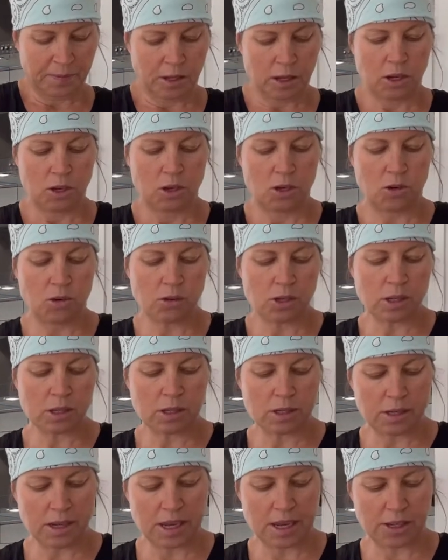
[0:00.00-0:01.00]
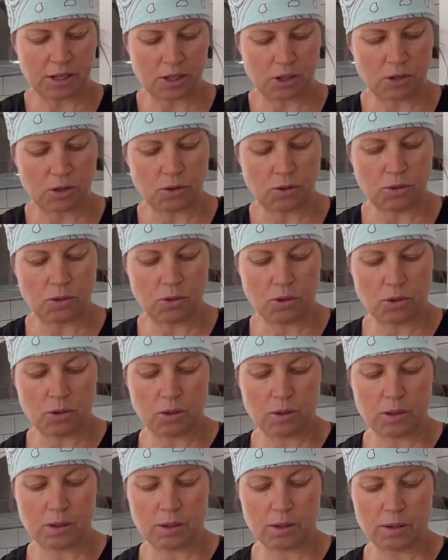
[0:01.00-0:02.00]
You just need to
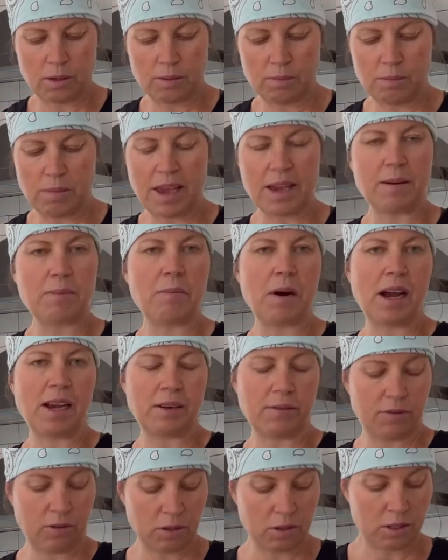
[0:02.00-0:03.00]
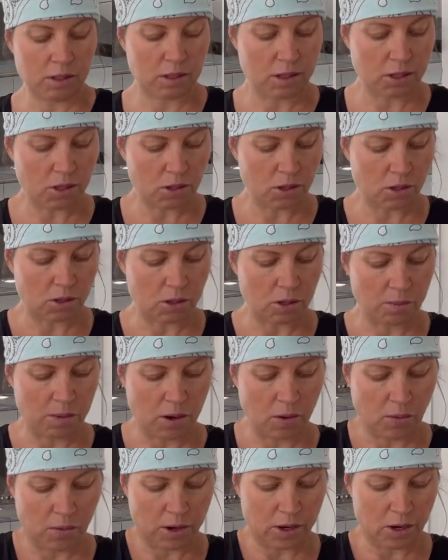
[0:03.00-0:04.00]
make mindful decisions
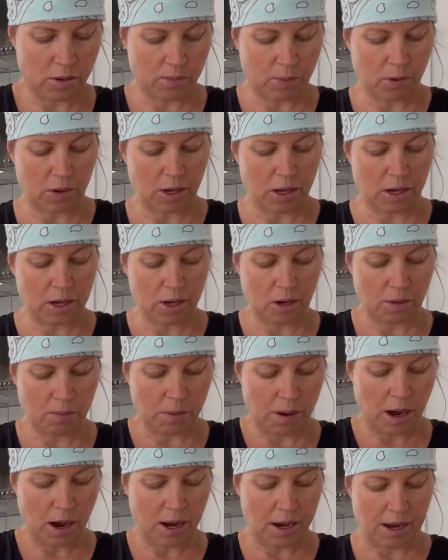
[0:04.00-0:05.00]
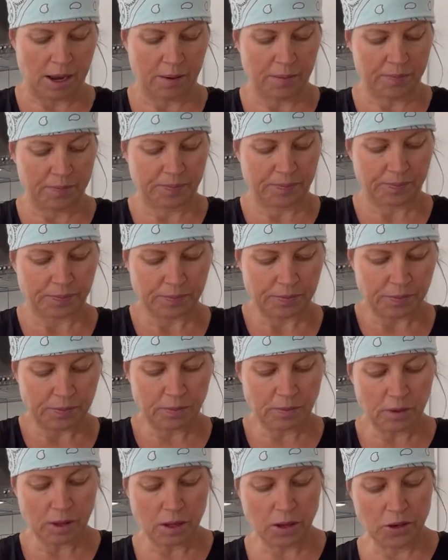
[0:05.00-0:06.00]
about what you're putting in your body.
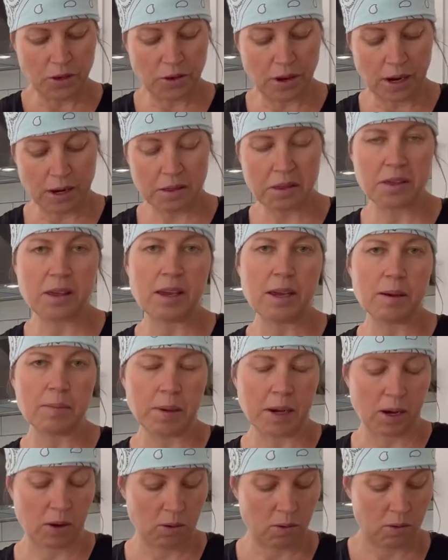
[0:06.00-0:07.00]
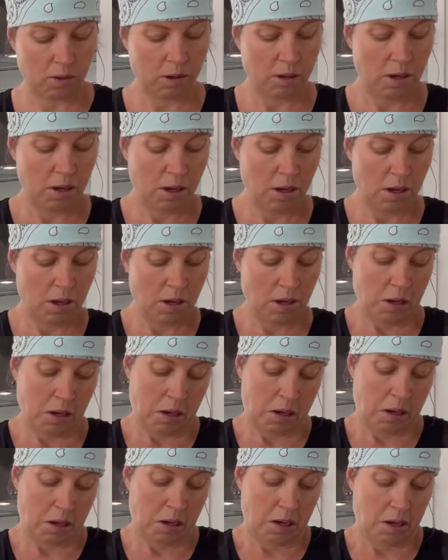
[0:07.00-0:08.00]
You got to think about,
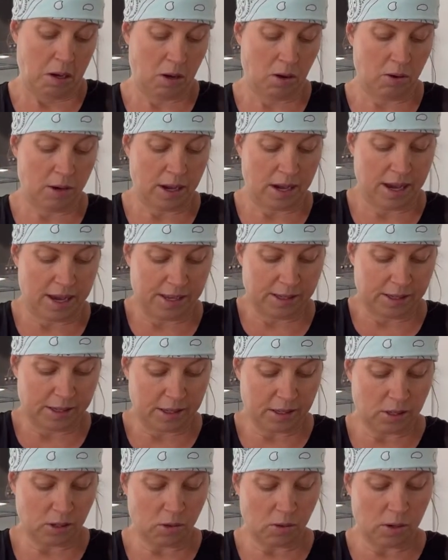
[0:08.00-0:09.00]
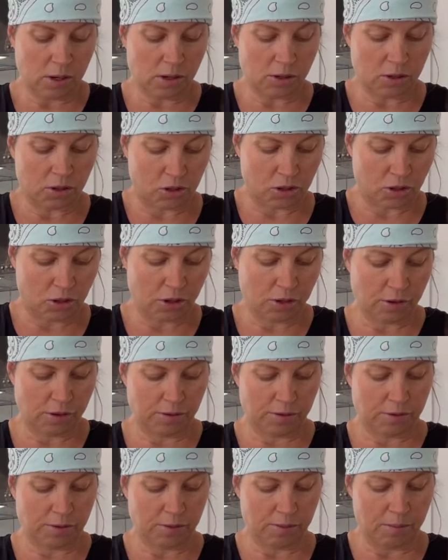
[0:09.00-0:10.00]
okay, is this going to
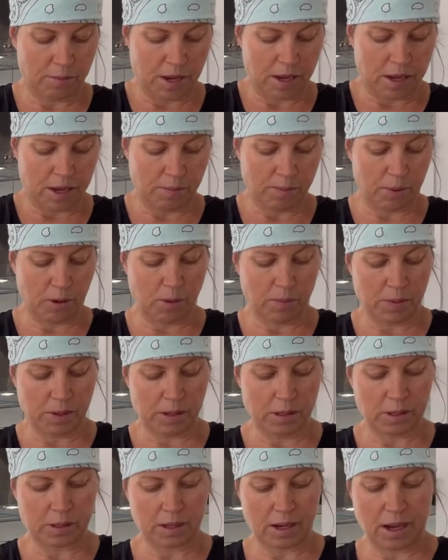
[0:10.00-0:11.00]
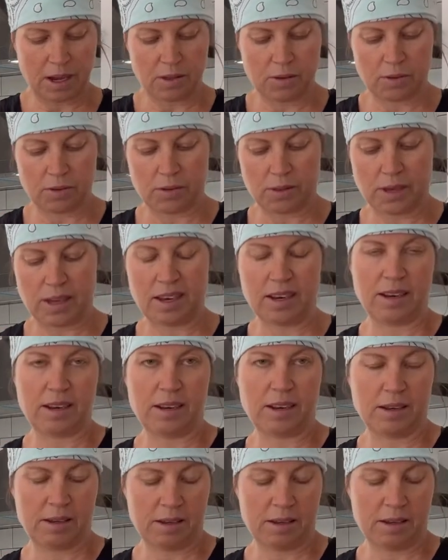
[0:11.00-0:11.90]
serve me a purpose other than